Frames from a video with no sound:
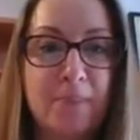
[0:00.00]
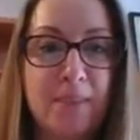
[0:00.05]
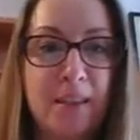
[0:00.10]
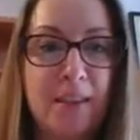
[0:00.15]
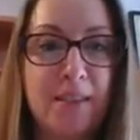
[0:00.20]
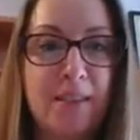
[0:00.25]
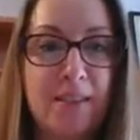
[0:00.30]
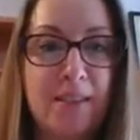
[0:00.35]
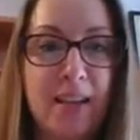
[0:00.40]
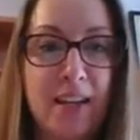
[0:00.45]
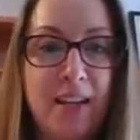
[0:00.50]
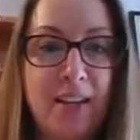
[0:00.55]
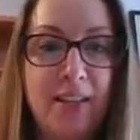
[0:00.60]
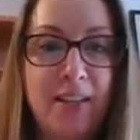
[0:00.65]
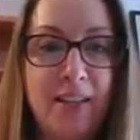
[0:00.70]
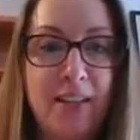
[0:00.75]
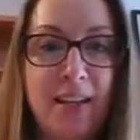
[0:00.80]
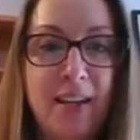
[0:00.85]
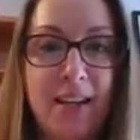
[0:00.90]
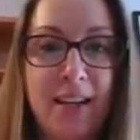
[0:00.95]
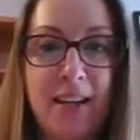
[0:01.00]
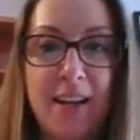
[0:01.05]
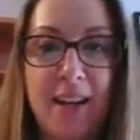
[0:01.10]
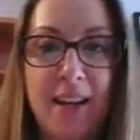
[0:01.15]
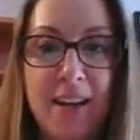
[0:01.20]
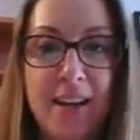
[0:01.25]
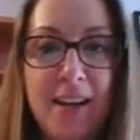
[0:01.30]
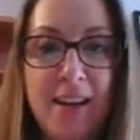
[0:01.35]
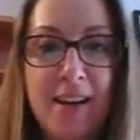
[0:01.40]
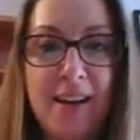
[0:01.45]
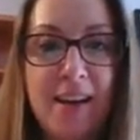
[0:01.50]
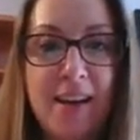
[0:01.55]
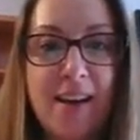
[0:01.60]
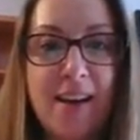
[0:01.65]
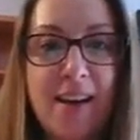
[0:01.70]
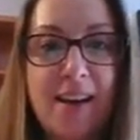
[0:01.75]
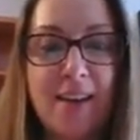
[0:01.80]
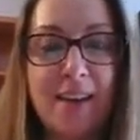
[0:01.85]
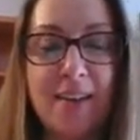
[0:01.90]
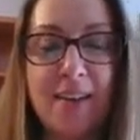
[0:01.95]
Stacy and
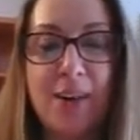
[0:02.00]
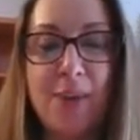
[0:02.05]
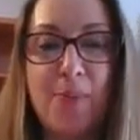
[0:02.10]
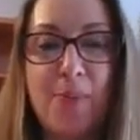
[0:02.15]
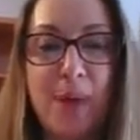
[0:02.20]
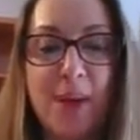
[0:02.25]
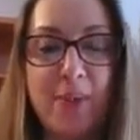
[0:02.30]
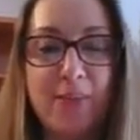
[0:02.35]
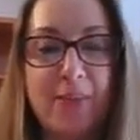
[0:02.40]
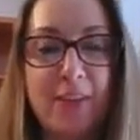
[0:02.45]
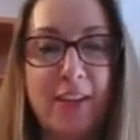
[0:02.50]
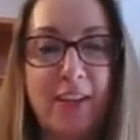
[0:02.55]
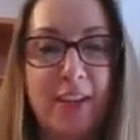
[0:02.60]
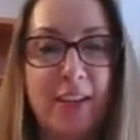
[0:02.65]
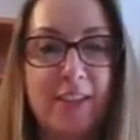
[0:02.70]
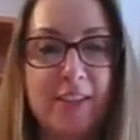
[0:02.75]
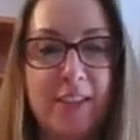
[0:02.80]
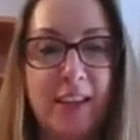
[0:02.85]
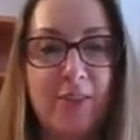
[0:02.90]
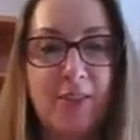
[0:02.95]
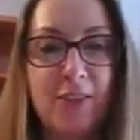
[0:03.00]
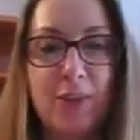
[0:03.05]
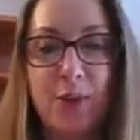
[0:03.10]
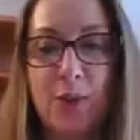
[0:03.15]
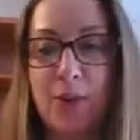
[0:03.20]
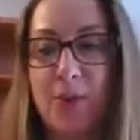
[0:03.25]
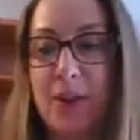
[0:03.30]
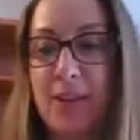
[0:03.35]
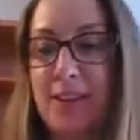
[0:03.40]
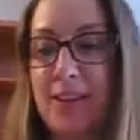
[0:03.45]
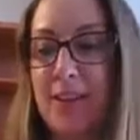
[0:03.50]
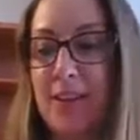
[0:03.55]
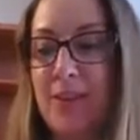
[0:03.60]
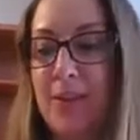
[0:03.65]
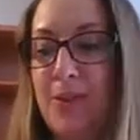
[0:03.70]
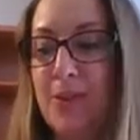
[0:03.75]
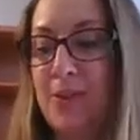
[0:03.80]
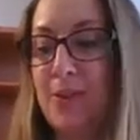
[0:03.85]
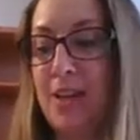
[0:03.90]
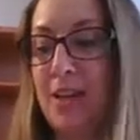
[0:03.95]
Anna, and all benefiting Save a Soul
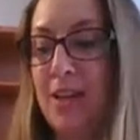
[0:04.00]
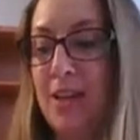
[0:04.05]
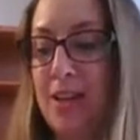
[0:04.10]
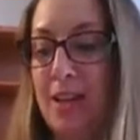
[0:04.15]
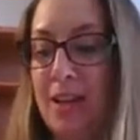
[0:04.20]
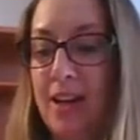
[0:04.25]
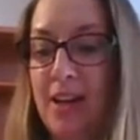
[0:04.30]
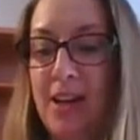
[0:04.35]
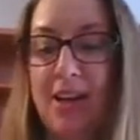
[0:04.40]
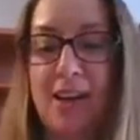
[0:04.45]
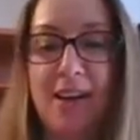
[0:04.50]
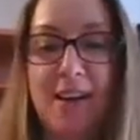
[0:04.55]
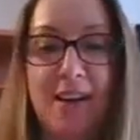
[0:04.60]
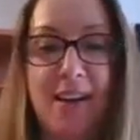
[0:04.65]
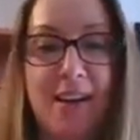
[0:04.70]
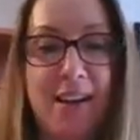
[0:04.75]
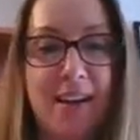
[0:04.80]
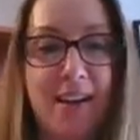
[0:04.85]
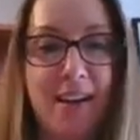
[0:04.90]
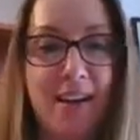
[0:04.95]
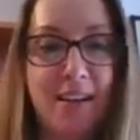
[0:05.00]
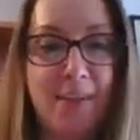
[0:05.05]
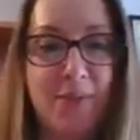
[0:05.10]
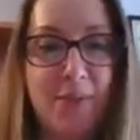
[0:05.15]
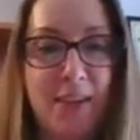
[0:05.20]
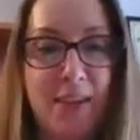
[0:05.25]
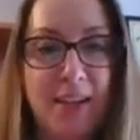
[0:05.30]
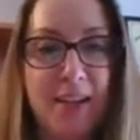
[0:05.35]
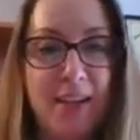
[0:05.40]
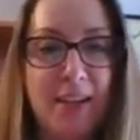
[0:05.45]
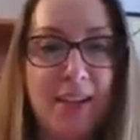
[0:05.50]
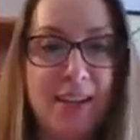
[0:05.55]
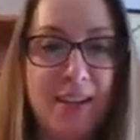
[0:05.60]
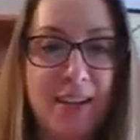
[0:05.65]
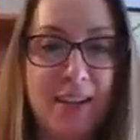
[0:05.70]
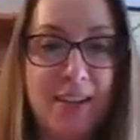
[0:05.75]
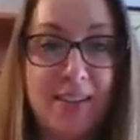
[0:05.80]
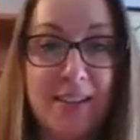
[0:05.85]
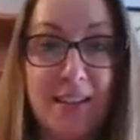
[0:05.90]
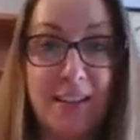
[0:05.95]
Rescue
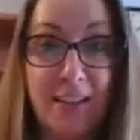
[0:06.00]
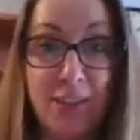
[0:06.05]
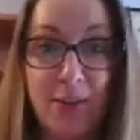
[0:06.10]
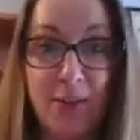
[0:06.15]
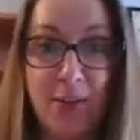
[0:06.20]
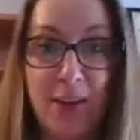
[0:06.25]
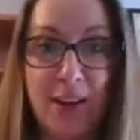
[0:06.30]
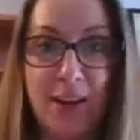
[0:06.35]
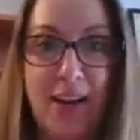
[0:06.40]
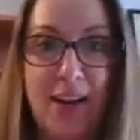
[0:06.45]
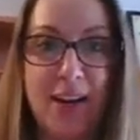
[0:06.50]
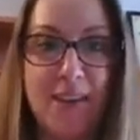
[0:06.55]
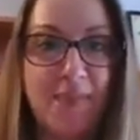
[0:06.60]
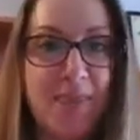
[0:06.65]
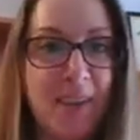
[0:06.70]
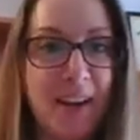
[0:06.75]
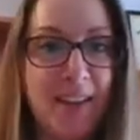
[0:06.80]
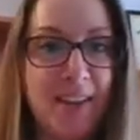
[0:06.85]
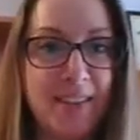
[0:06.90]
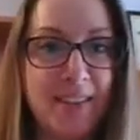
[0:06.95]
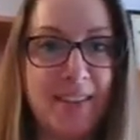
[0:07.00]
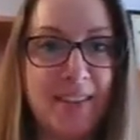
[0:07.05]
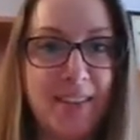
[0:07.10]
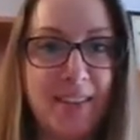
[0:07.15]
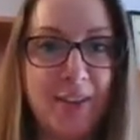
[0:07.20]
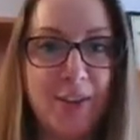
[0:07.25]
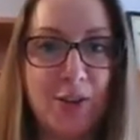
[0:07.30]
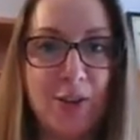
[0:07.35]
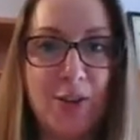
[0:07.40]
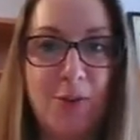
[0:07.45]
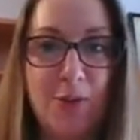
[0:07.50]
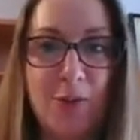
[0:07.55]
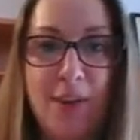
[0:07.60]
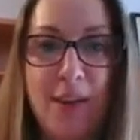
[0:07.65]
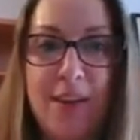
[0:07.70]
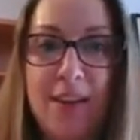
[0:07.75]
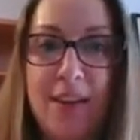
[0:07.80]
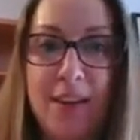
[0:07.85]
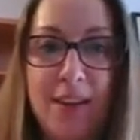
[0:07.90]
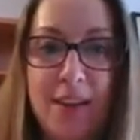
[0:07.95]
and Sanctuary. I got to see their
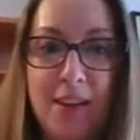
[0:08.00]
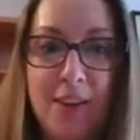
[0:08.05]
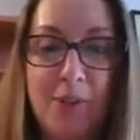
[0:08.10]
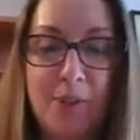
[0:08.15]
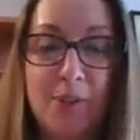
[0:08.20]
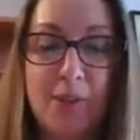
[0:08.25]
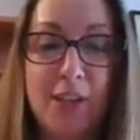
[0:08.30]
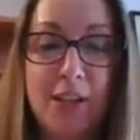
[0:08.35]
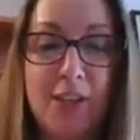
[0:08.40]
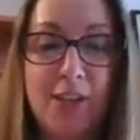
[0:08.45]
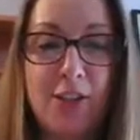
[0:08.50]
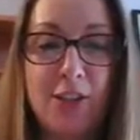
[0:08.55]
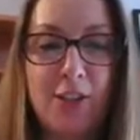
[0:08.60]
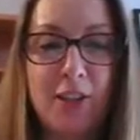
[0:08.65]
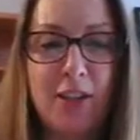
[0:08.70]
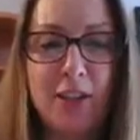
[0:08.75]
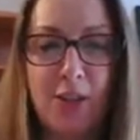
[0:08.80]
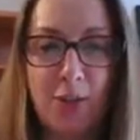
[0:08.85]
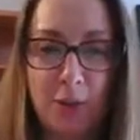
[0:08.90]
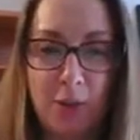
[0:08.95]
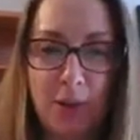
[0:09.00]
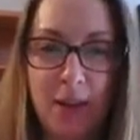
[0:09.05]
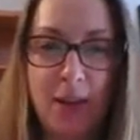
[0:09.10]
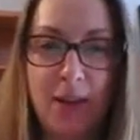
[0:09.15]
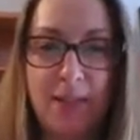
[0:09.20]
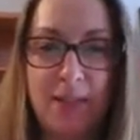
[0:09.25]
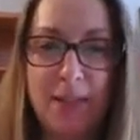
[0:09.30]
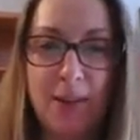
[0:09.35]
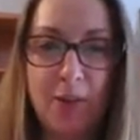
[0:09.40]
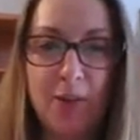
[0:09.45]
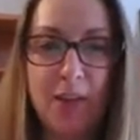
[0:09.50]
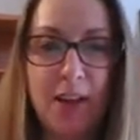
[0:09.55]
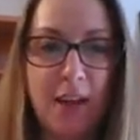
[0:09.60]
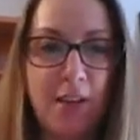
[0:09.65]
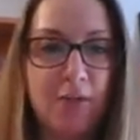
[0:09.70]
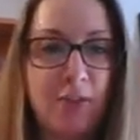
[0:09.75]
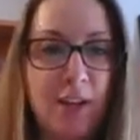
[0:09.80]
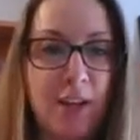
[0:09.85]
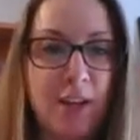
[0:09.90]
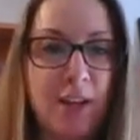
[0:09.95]
potentially new place. They only
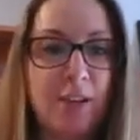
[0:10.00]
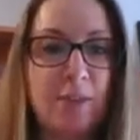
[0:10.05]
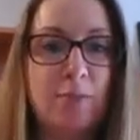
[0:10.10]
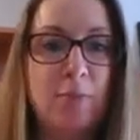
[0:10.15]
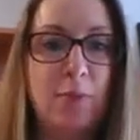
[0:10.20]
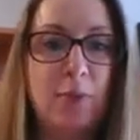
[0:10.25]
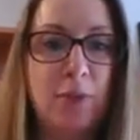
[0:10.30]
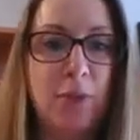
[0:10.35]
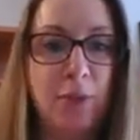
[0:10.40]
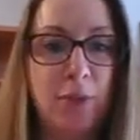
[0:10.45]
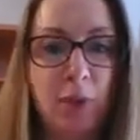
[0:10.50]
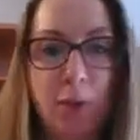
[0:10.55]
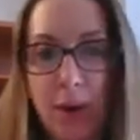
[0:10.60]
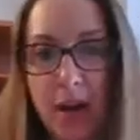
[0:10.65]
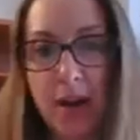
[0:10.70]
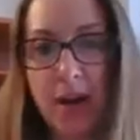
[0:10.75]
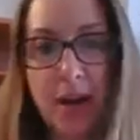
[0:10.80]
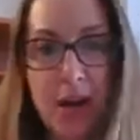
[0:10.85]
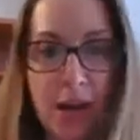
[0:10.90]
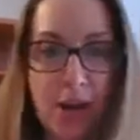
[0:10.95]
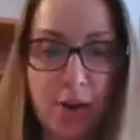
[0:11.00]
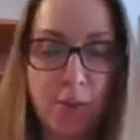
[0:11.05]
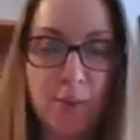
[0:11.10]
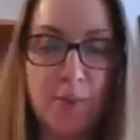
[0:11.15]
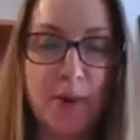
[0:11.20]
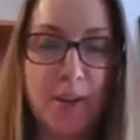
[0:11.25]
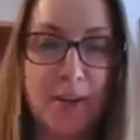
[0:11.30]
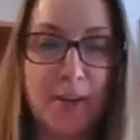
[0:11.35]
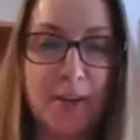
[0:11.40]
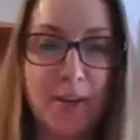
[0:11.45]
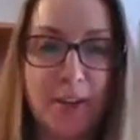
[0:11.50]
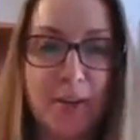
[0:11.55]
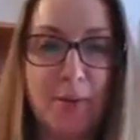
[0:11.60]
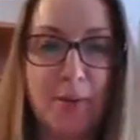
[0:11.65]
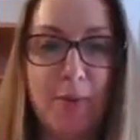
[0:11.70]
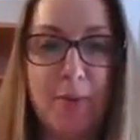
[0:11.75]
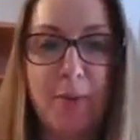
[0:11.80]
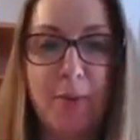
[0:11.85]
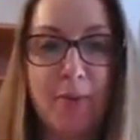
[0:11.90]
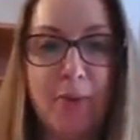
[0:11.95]
have chickens moved over right now, but they're going to
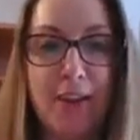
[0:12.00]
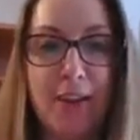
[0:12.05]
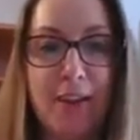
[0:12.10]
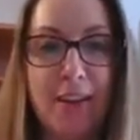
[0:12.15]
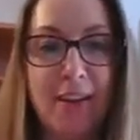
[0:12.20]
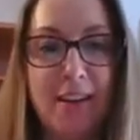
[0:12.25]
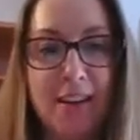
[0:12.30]
be moving